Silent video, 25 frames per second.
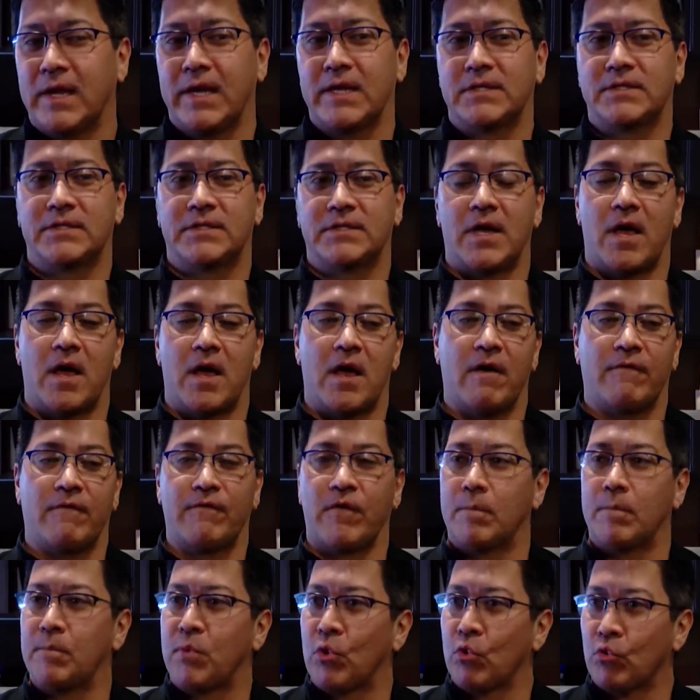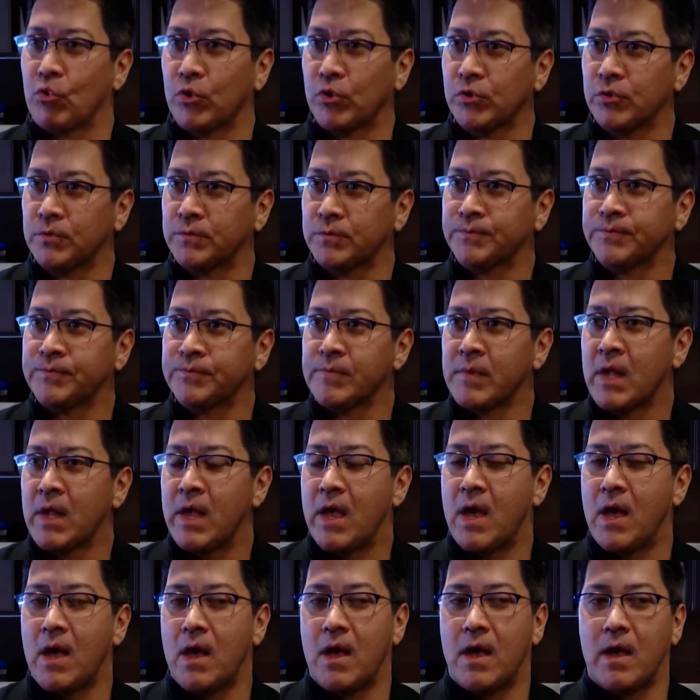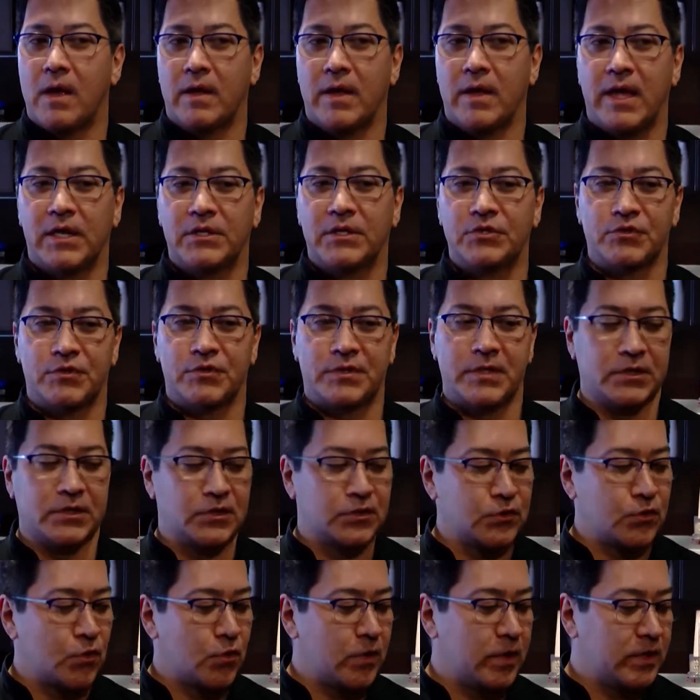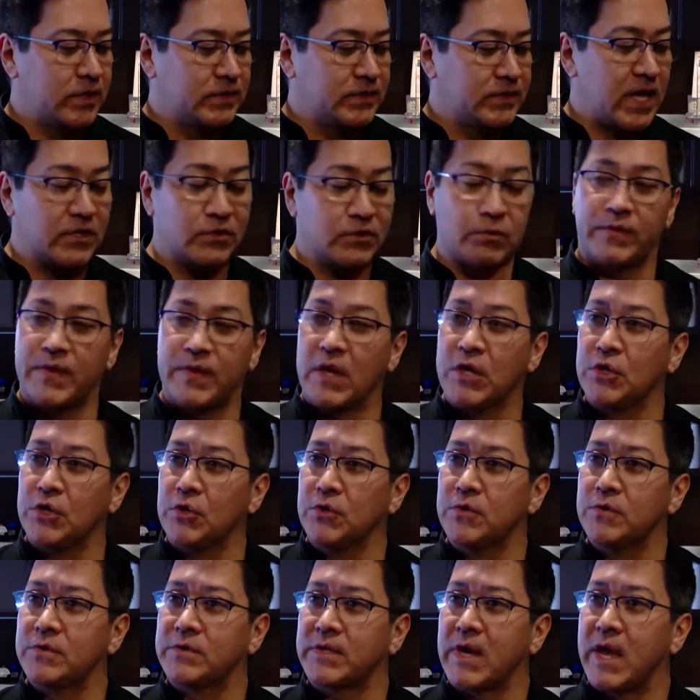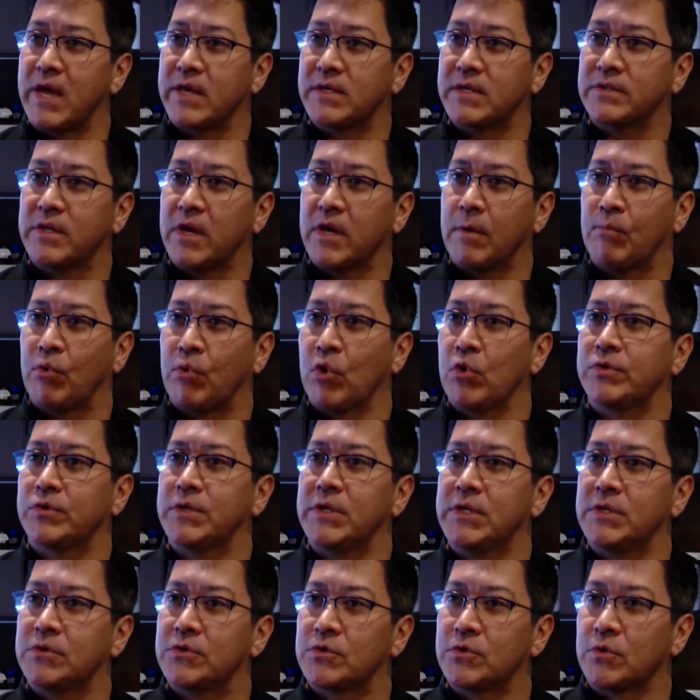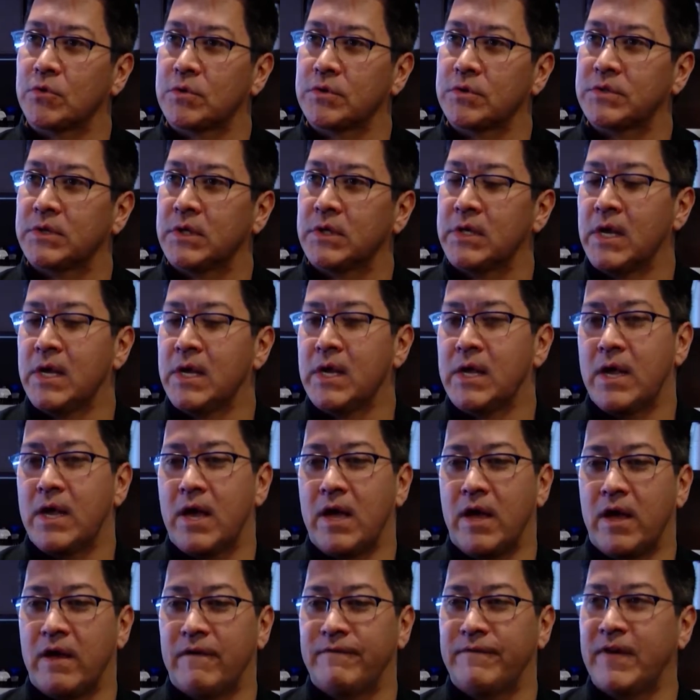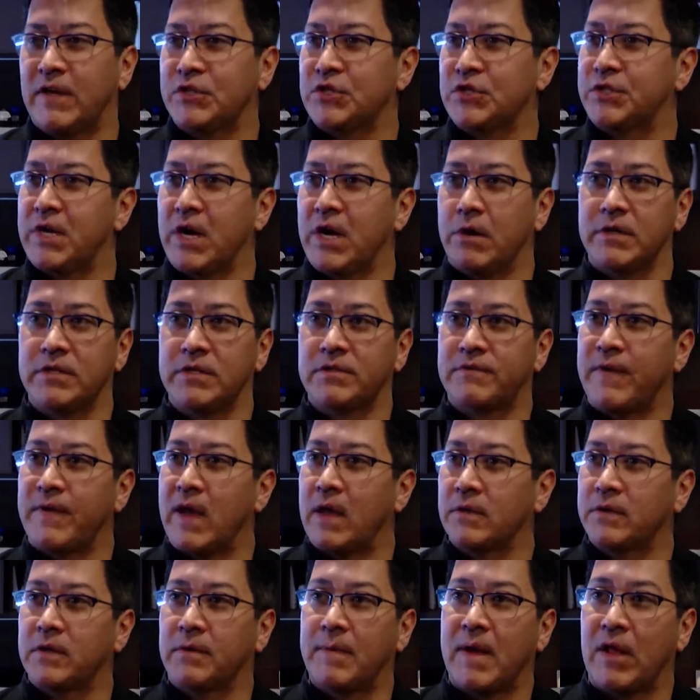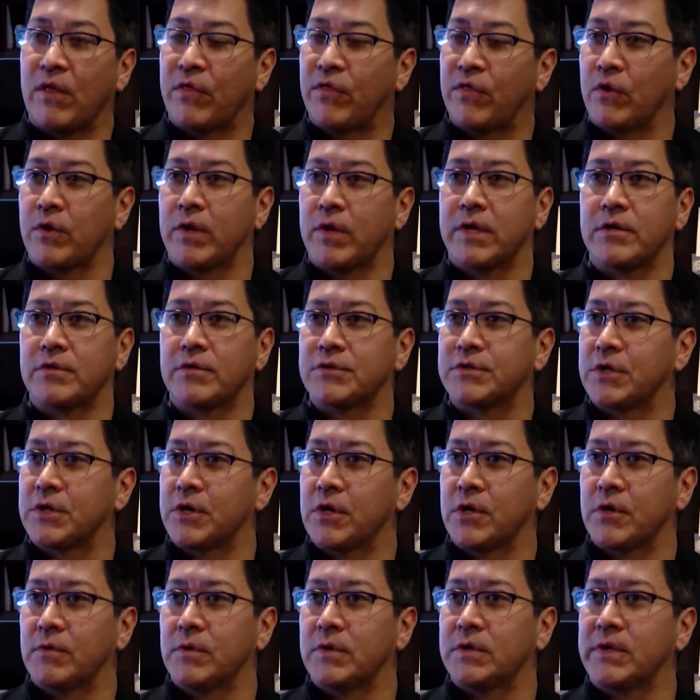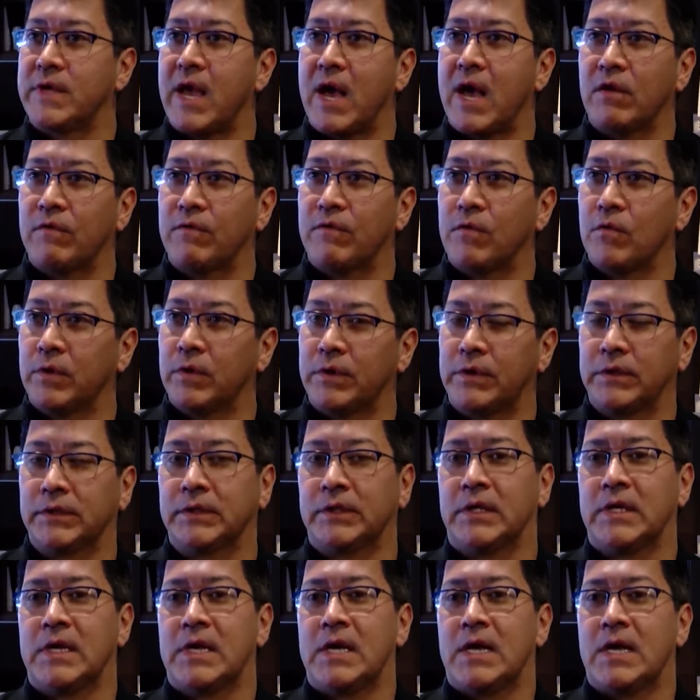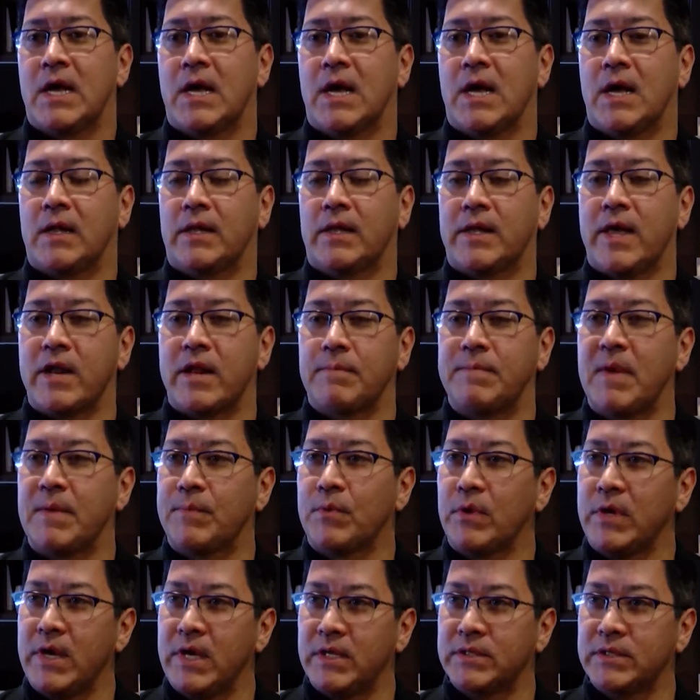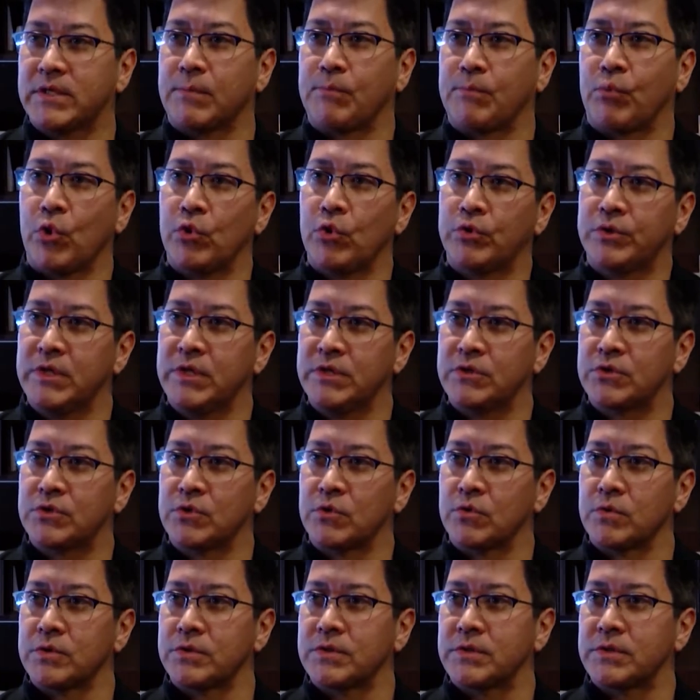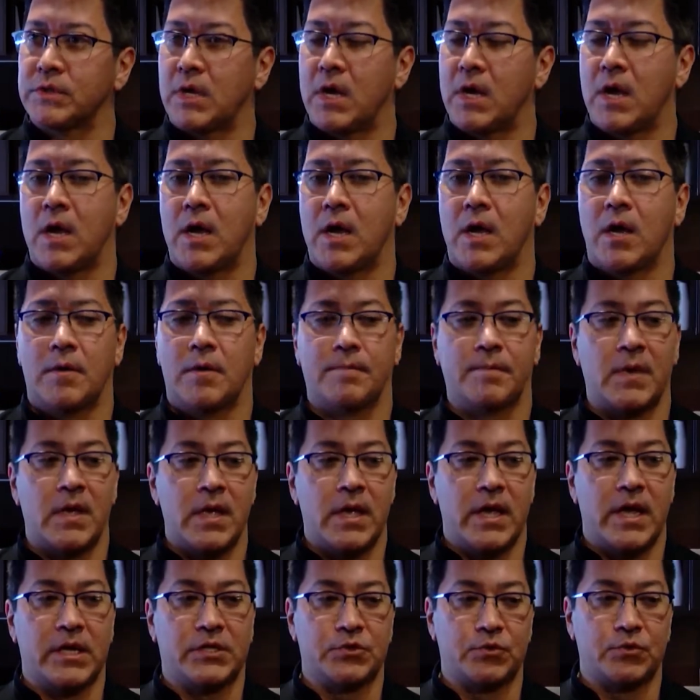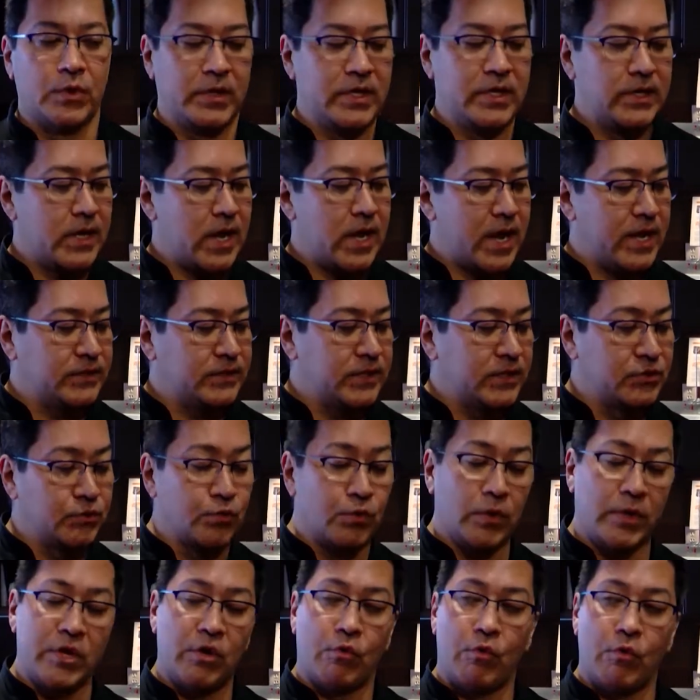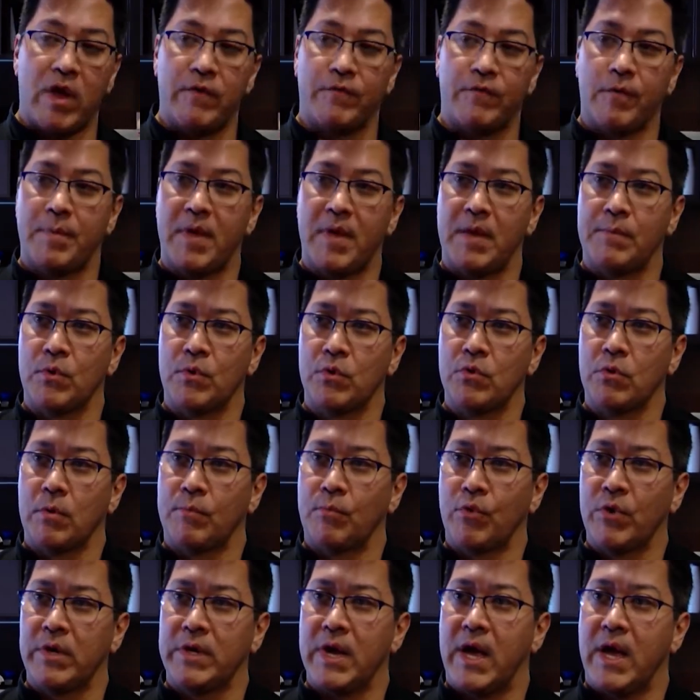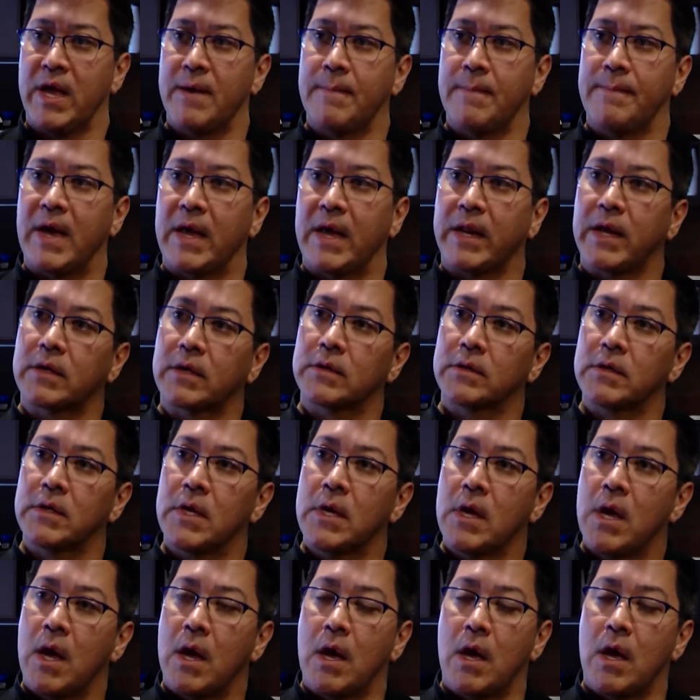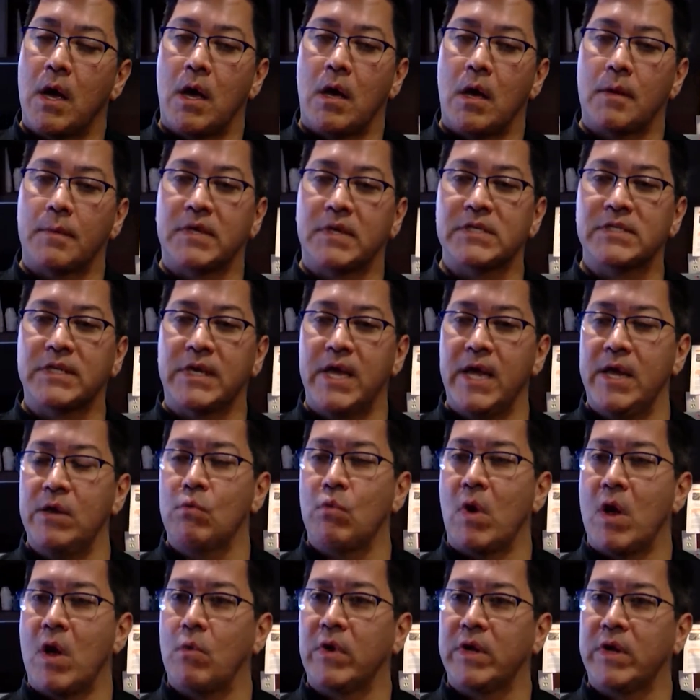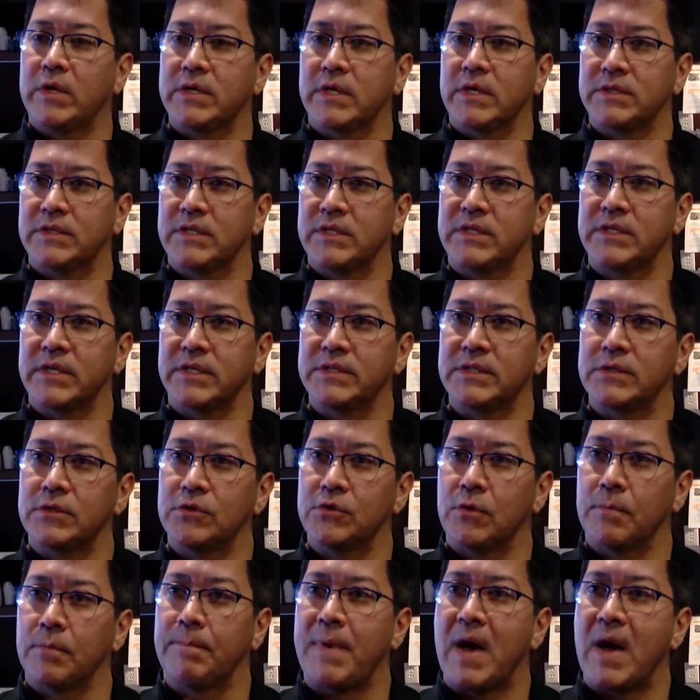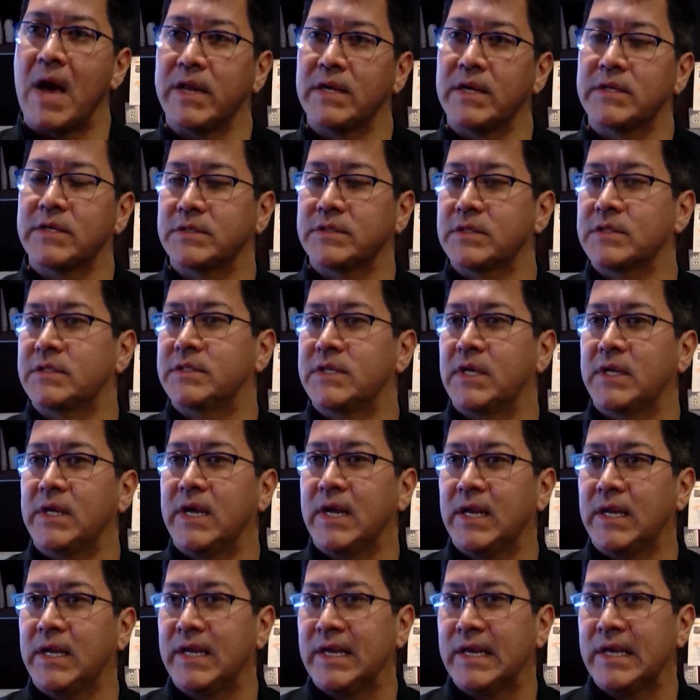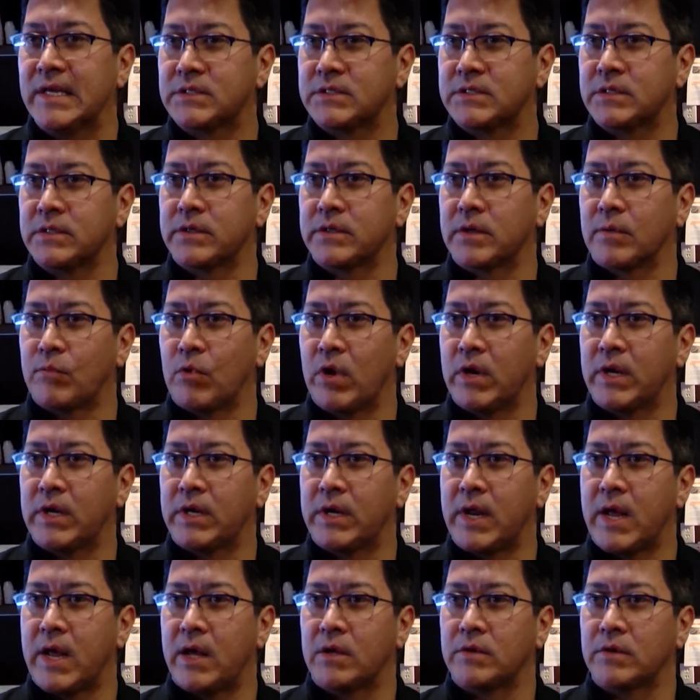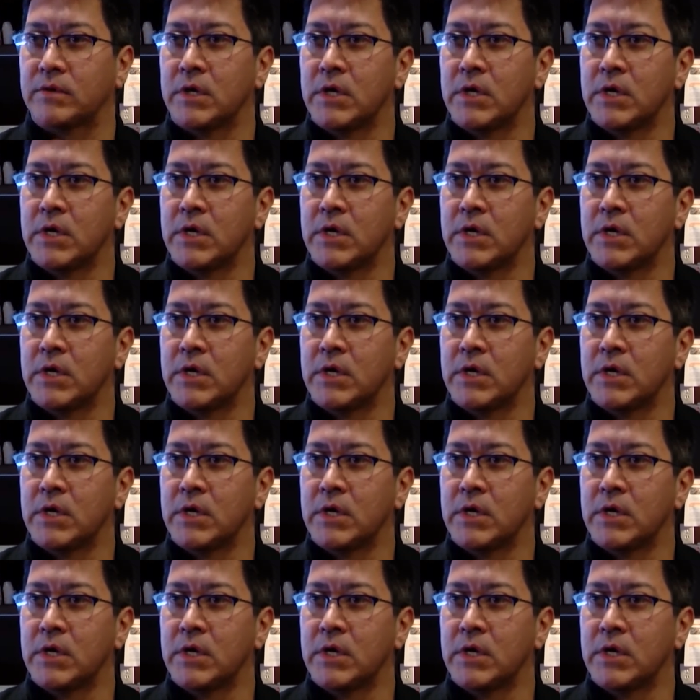It's uh, from Peru. Uh, interesting story is that's what they used as their protein source. Uh, vegetarians found it about 30 years ago in California. Uh, a lot of people eat as a protein source. Um, it's really nice. It's really great for people who are pre-diabetic because uh, quinoa, what it does, it doesn't your body doesn't send any insulin to break it down.